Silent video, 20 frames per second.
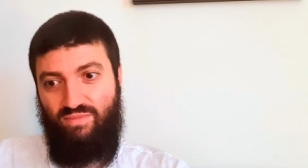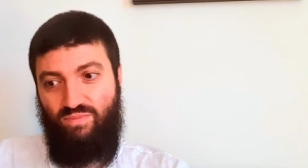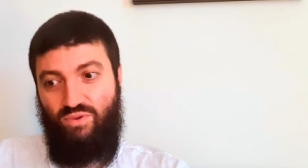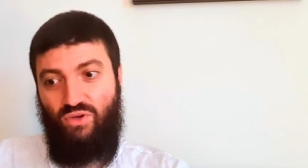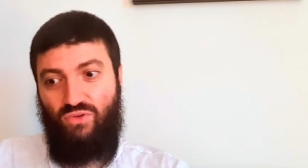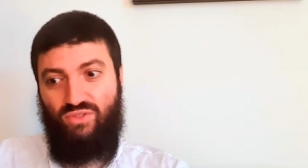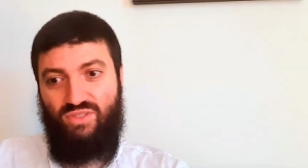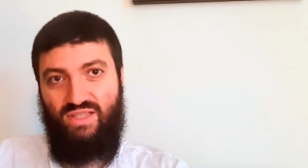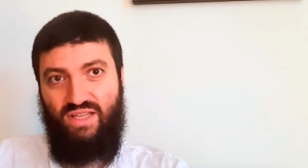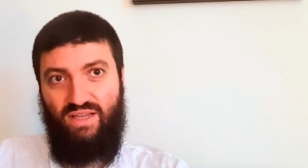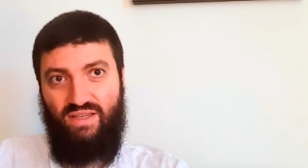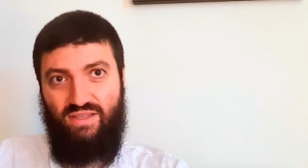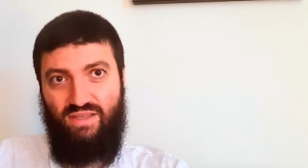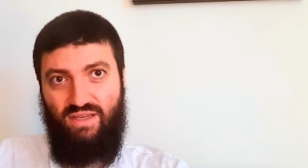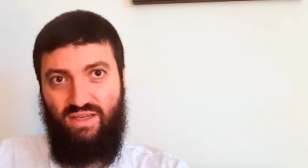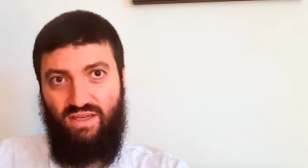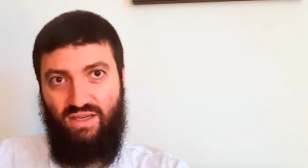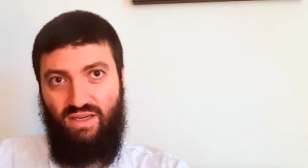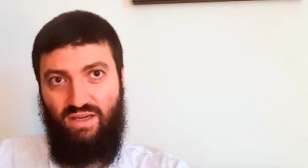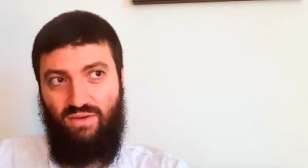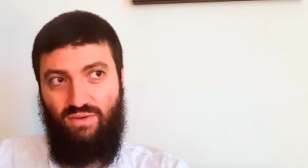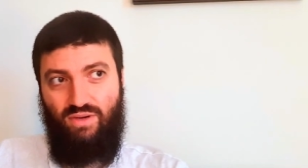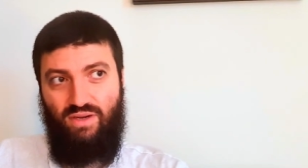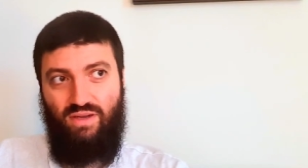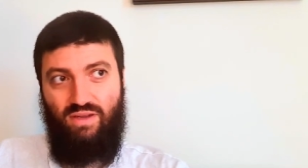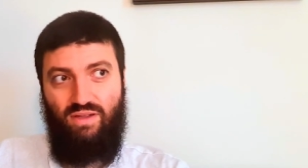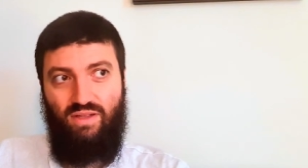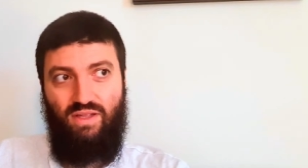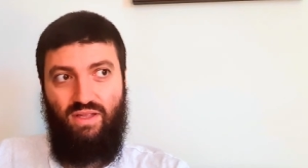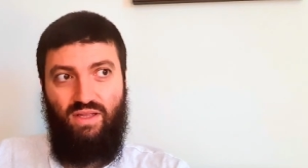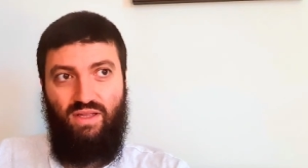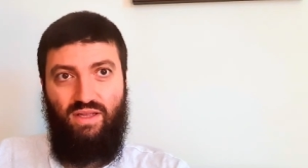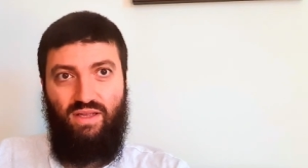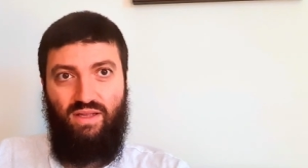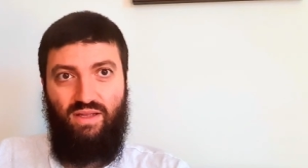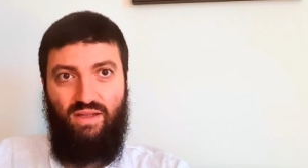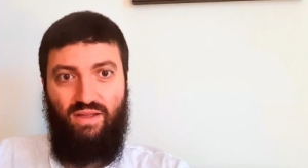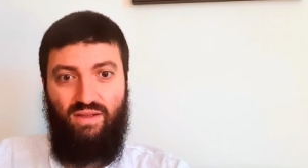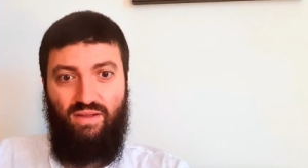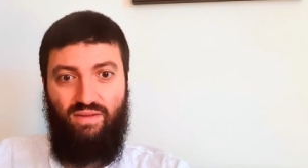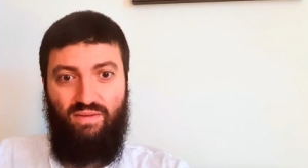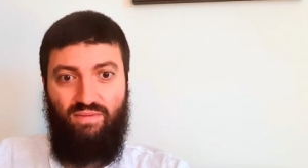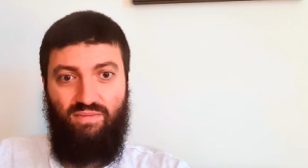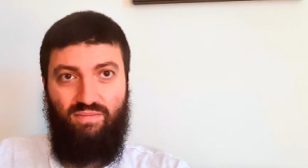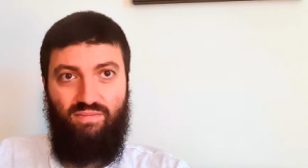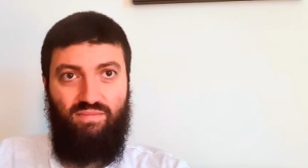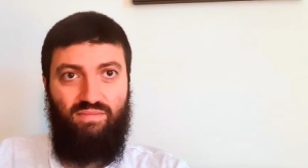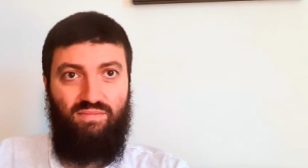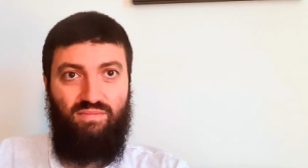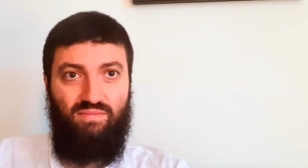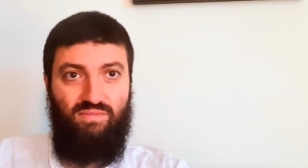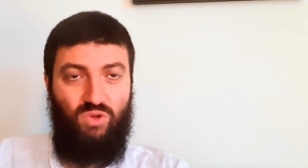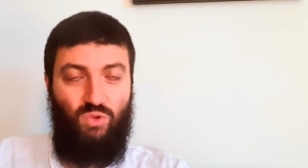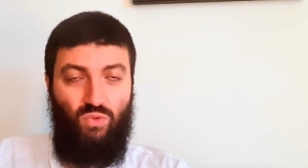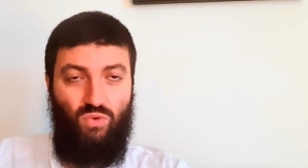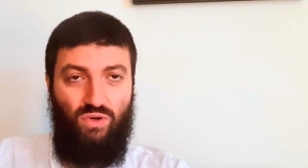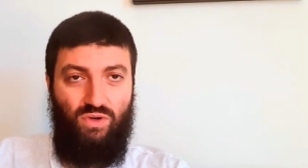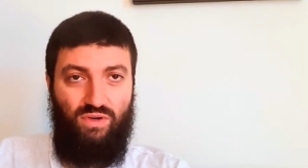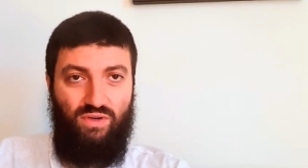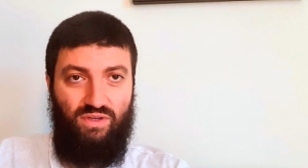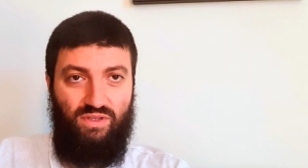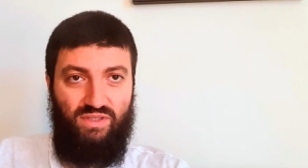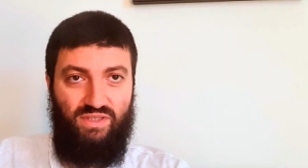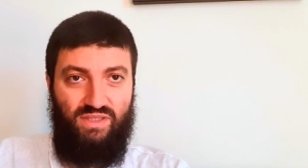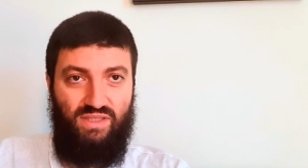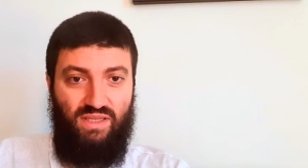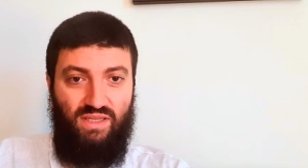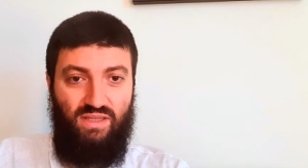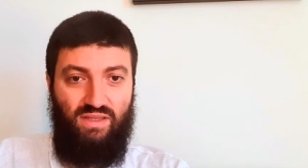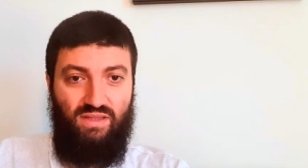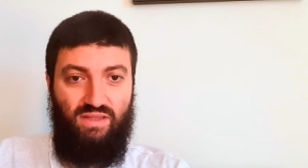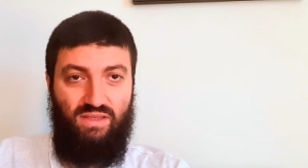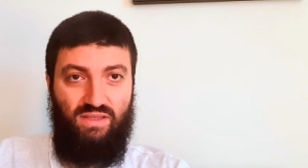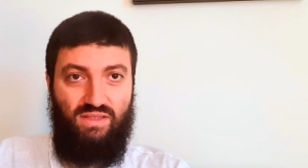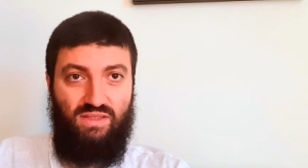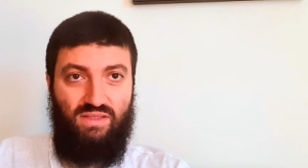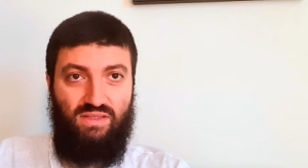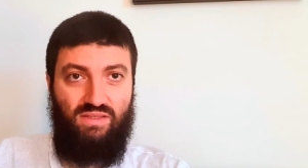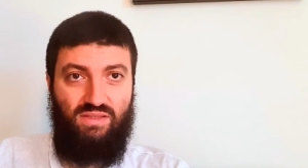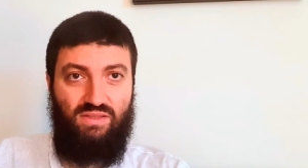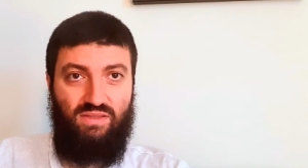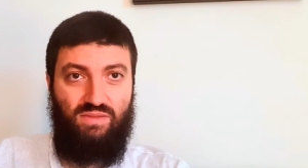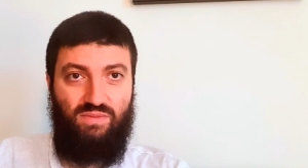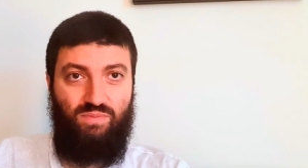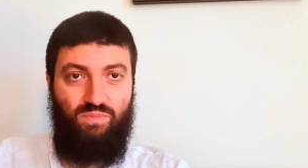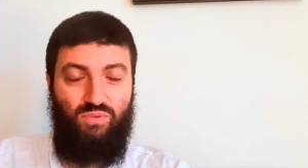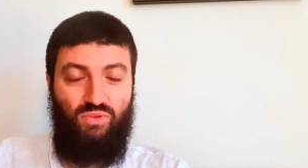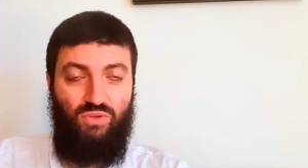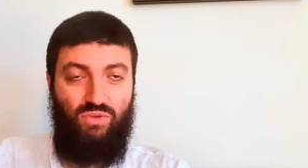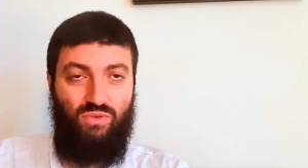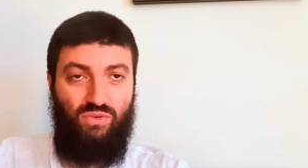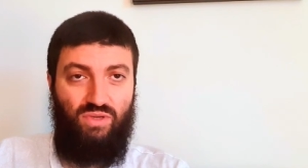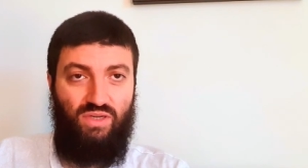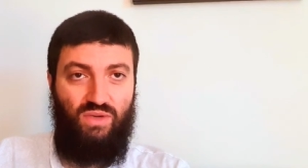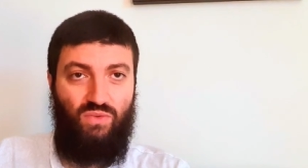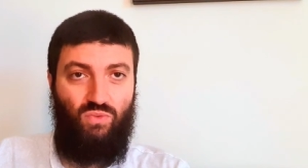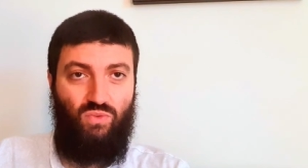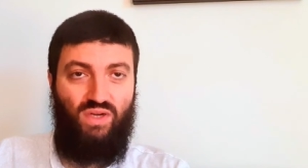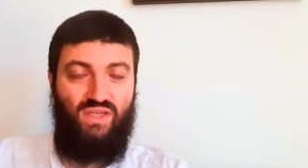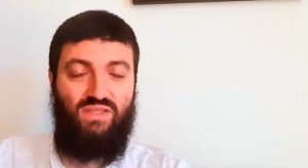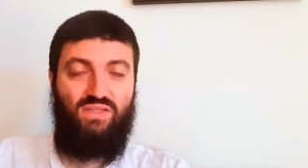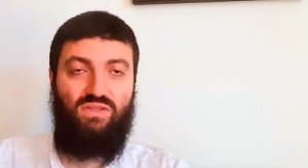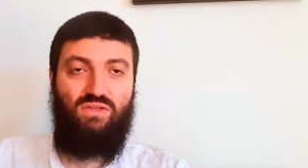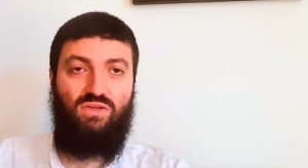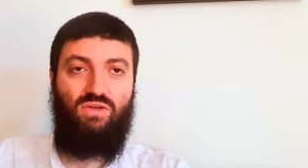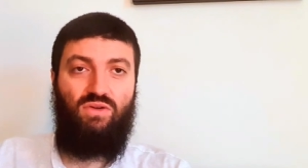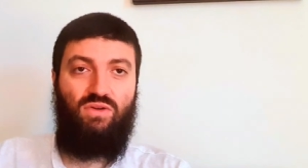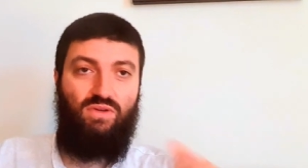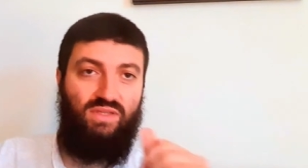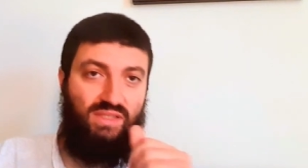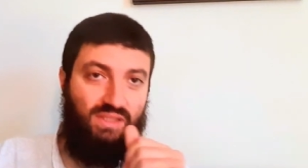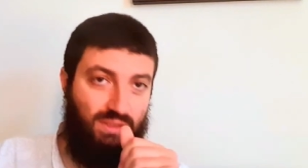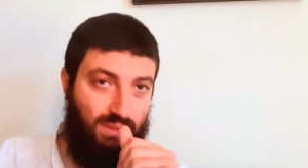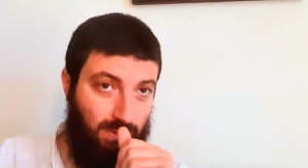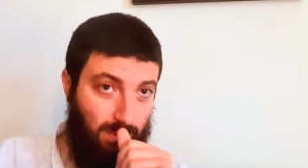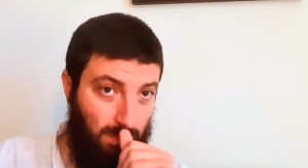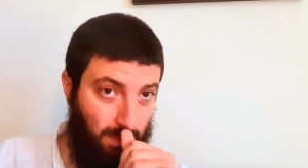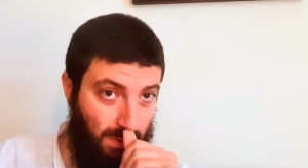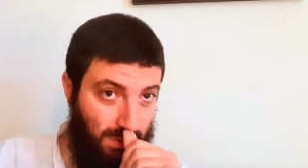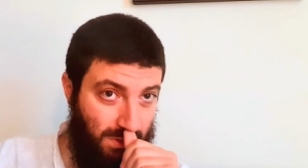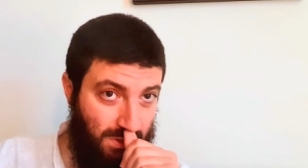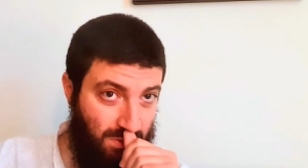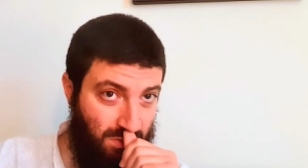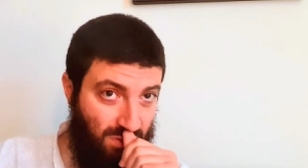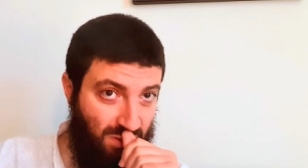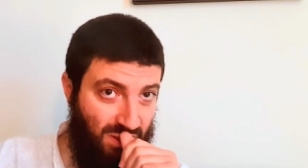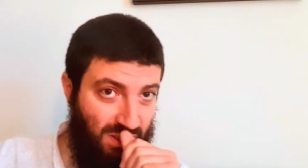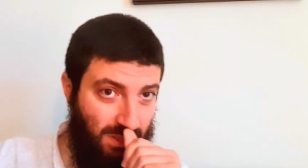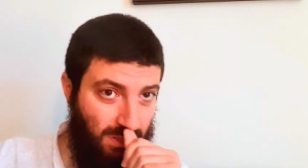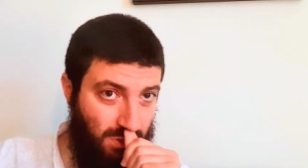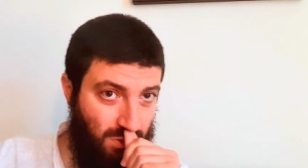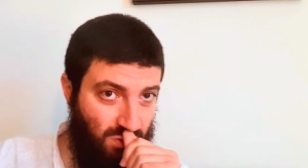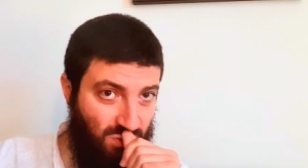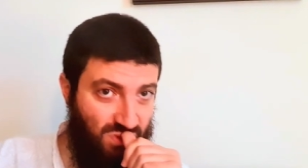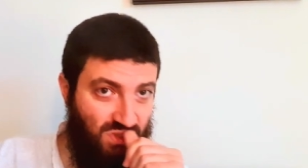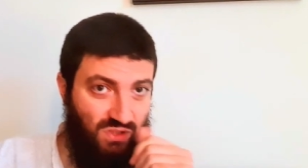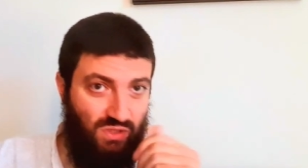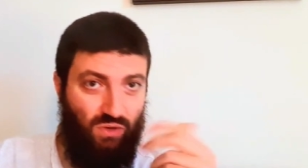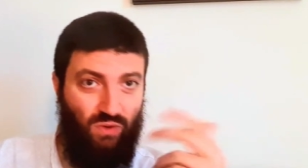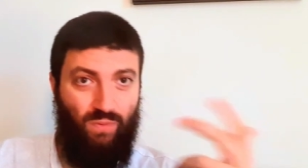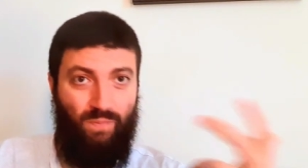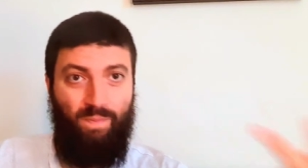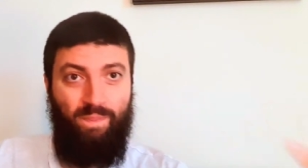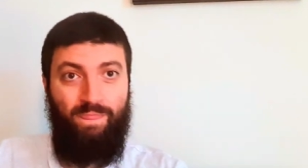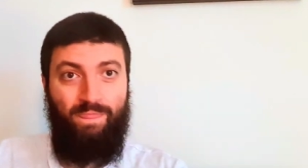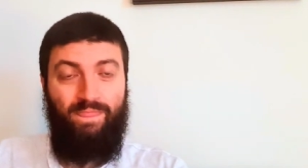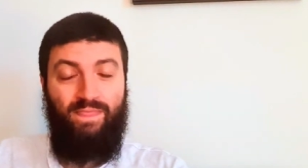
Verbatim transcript: post-lightning era uh, wars and it's purely western western issue so